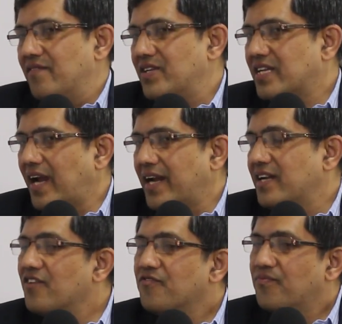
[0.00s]
which
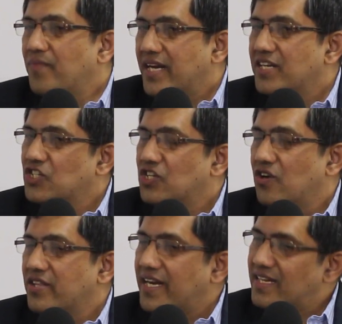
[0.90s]
kind of made it
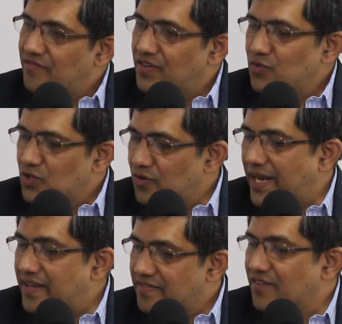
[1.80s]
sure that we would do
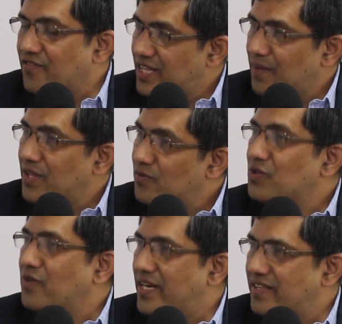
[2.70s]
anything for them, they
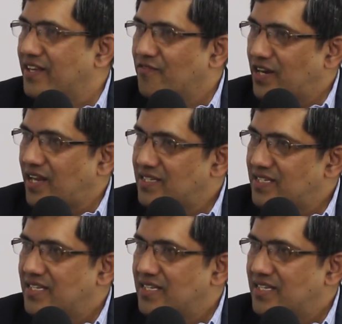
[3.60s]
would do anything for us.